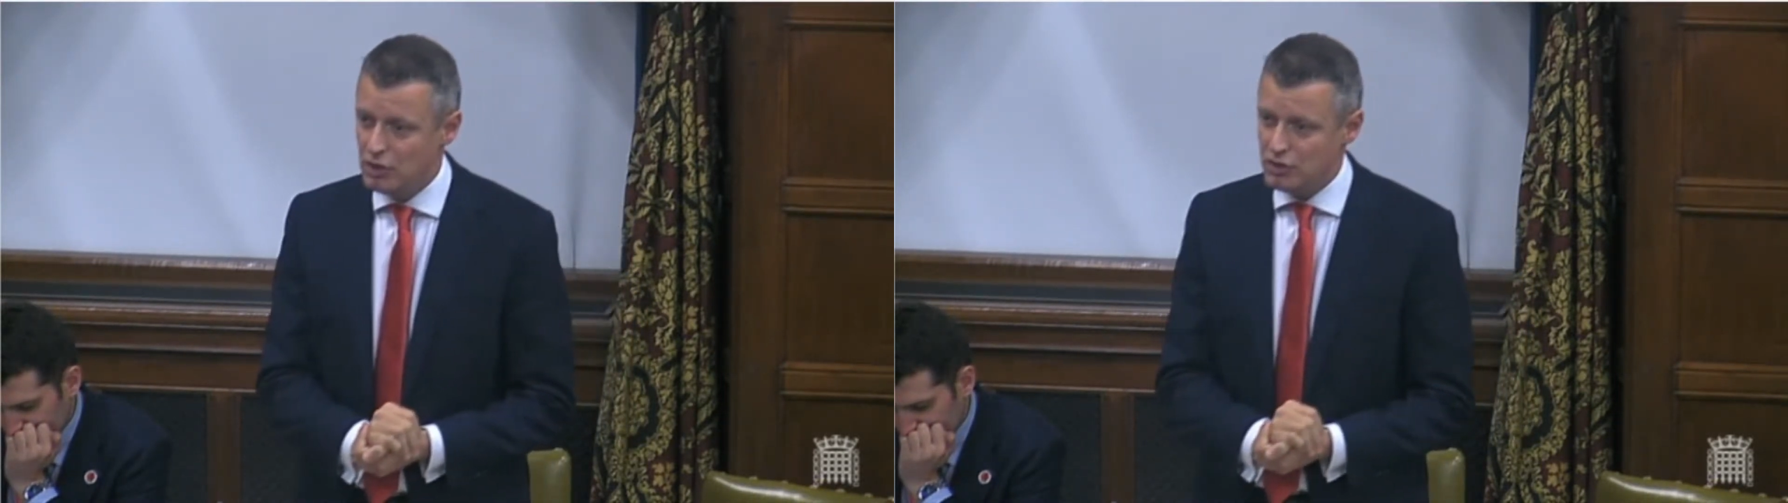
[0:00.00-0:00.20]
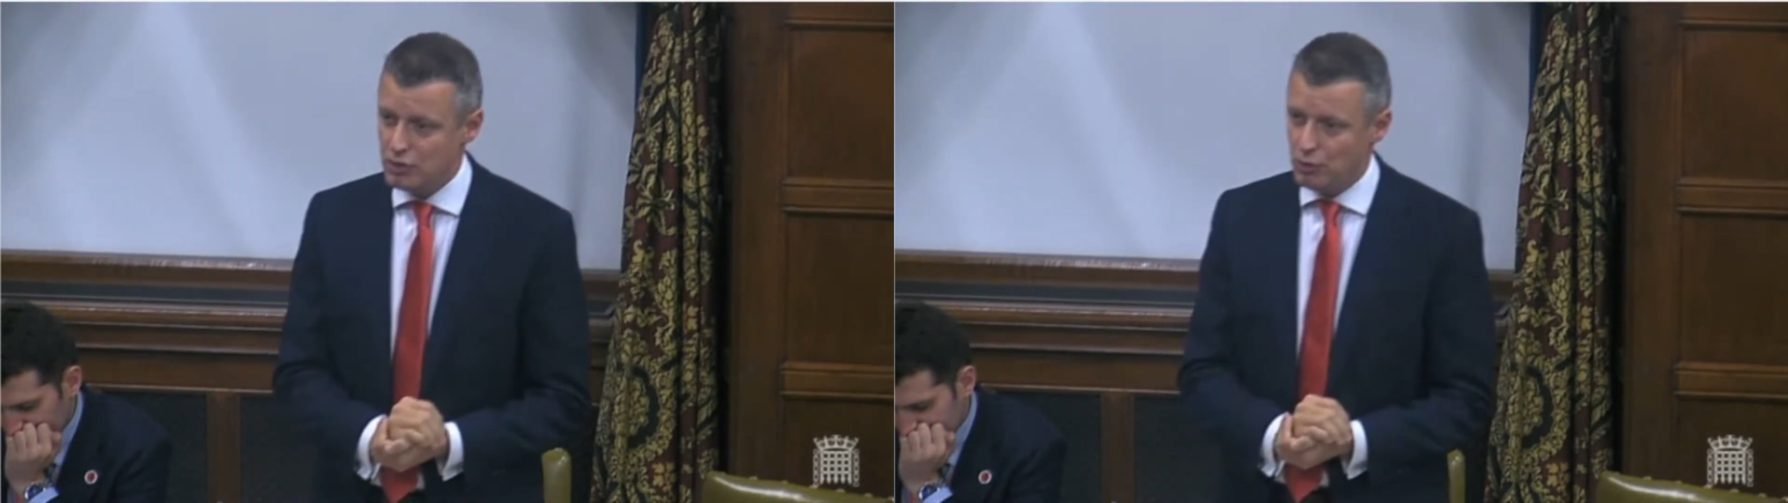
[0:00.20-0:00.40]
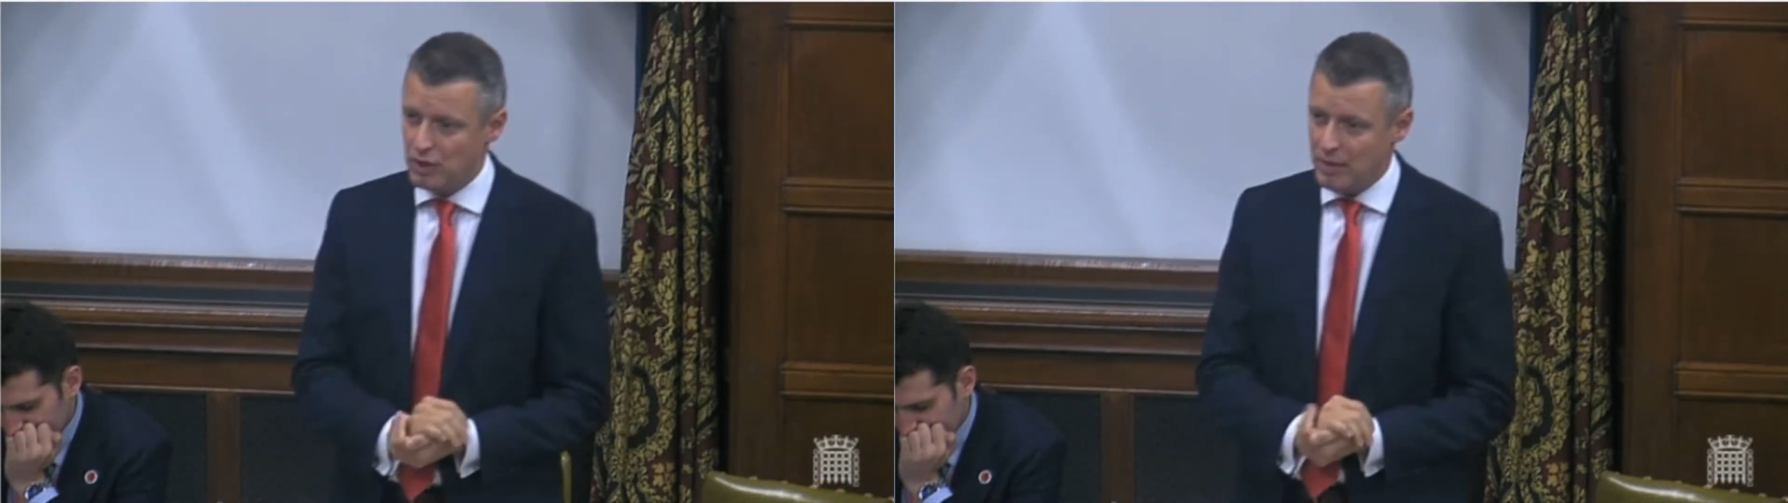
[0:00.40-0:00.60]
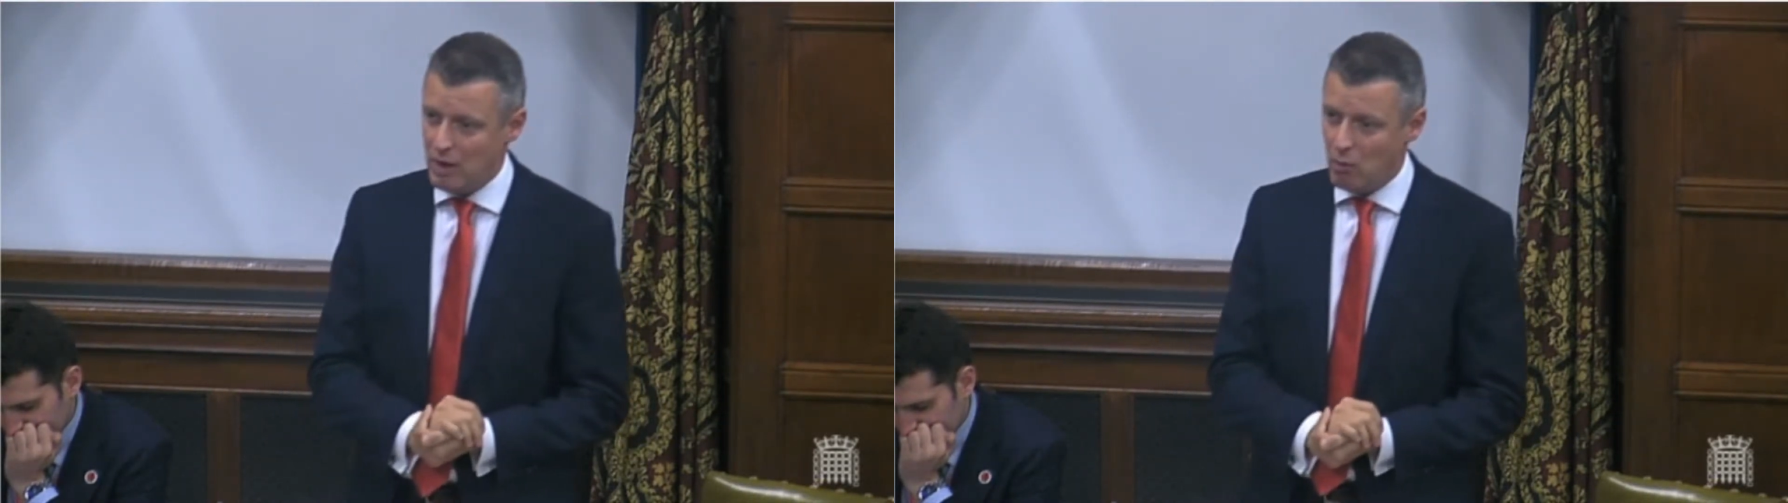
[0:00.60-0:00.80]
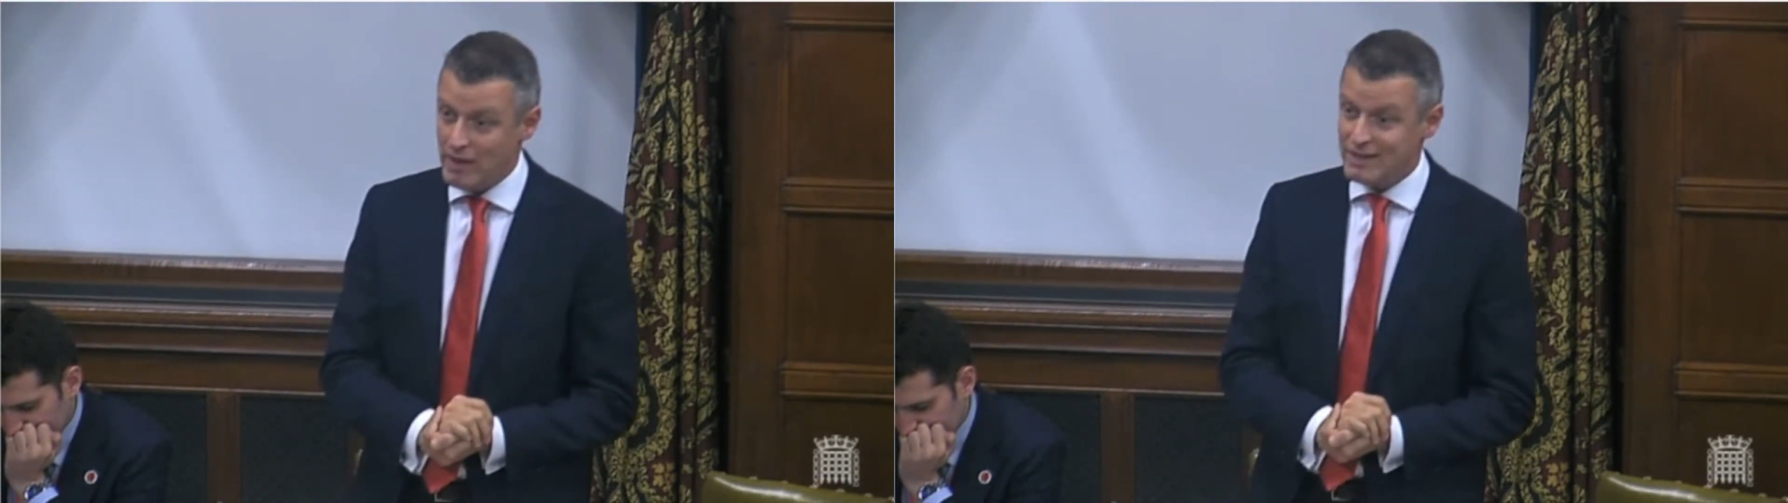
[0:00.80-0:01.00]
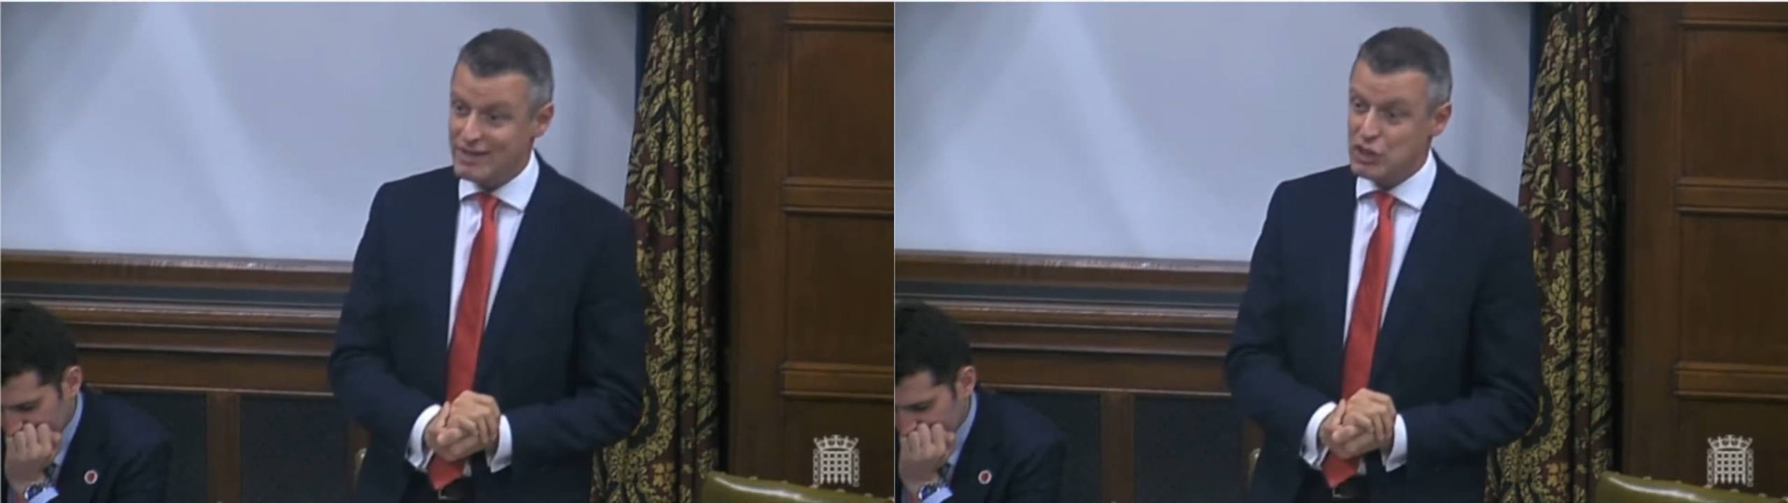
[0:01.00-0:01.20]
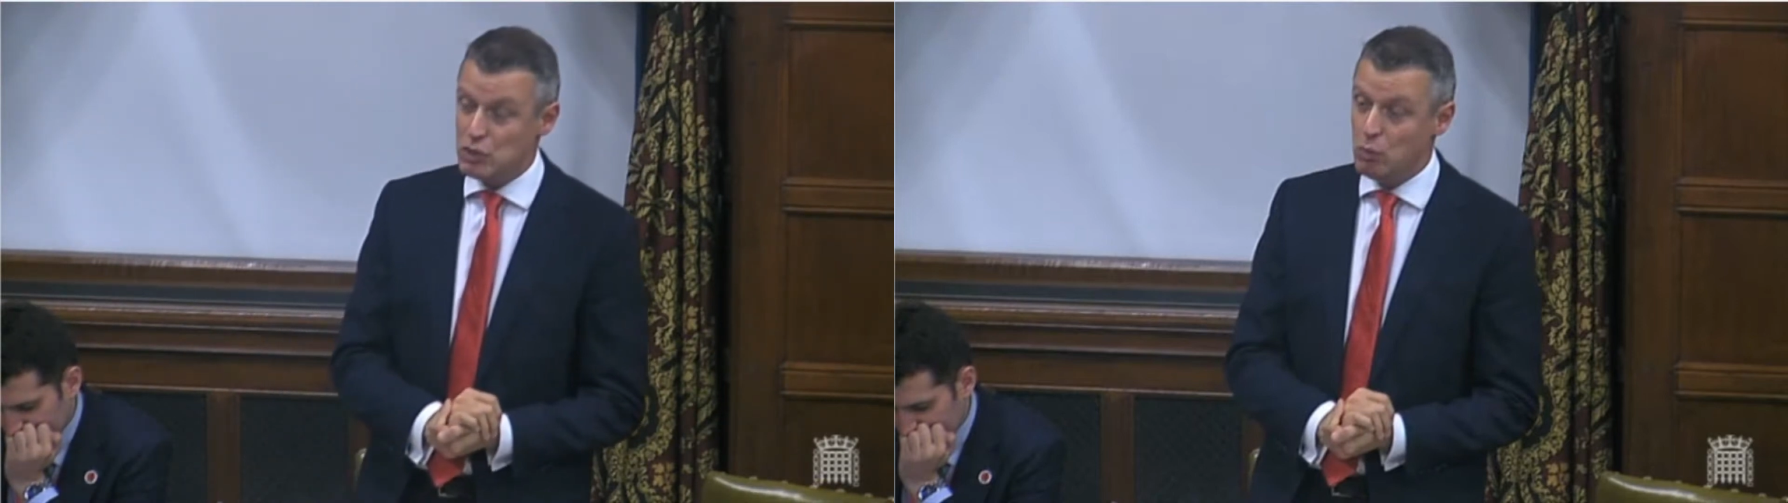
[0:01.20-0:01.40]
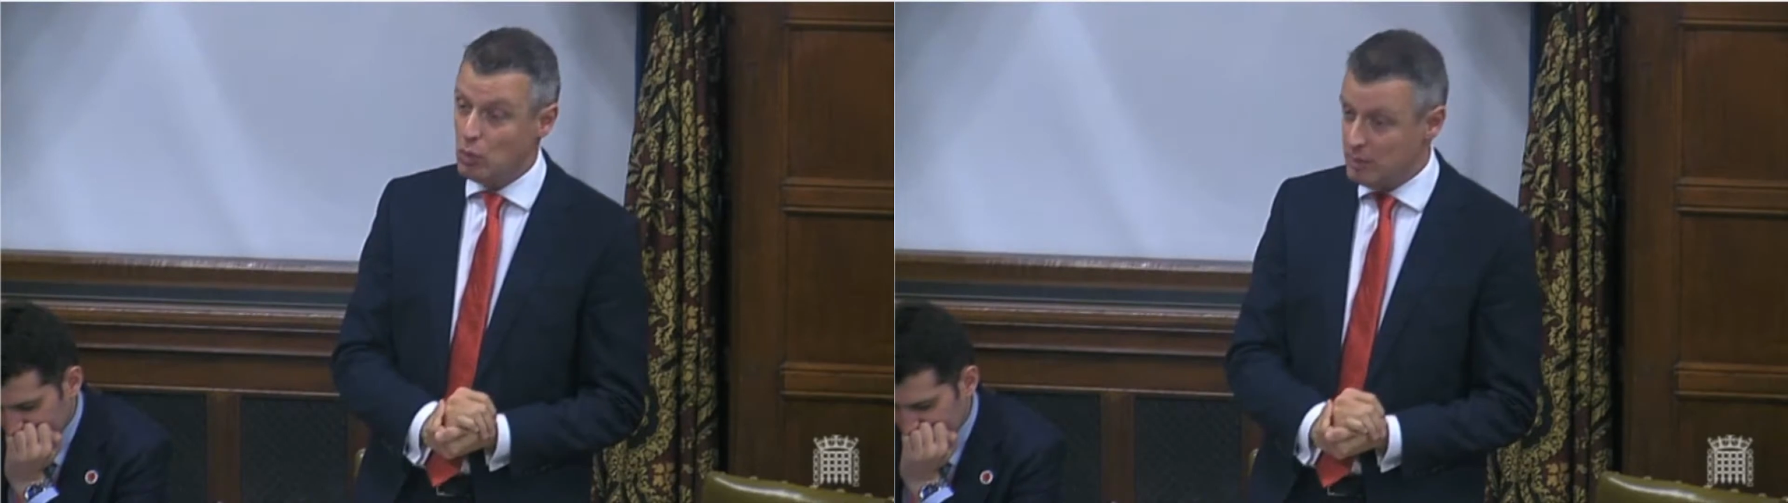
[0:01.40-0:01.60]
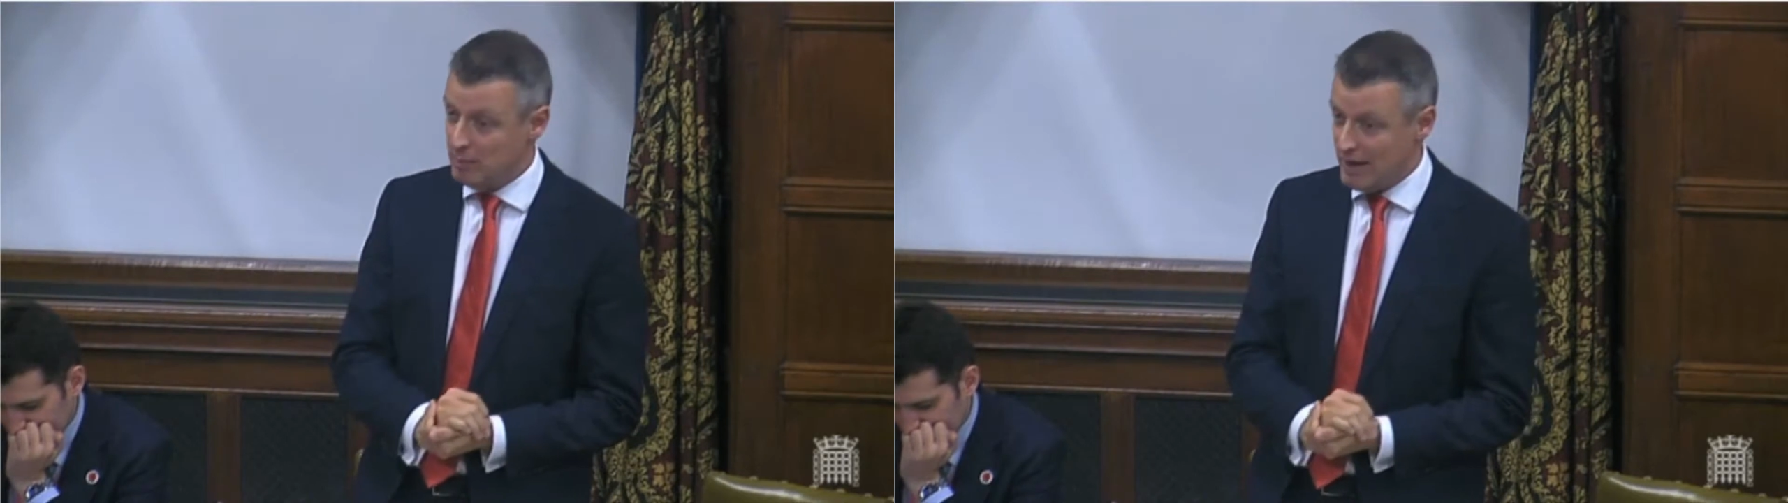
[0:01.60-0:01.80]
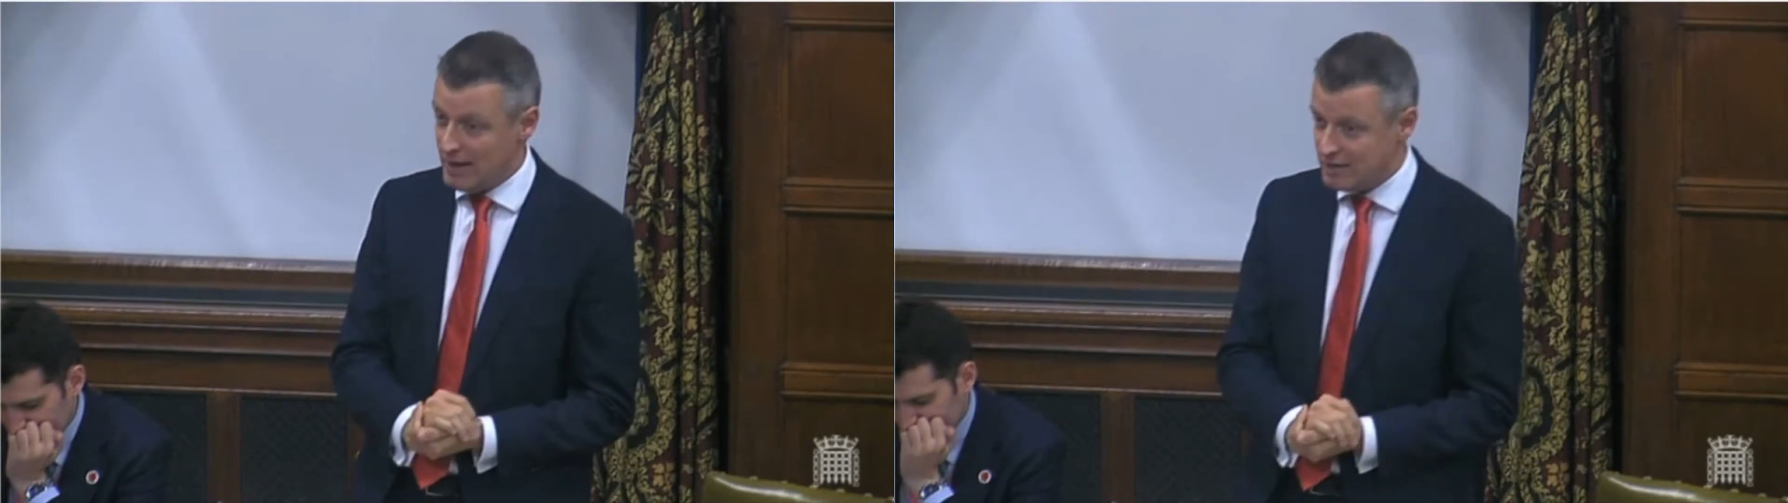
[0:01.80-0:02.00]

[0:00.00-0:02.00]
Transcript: to talk about when a decision will be made,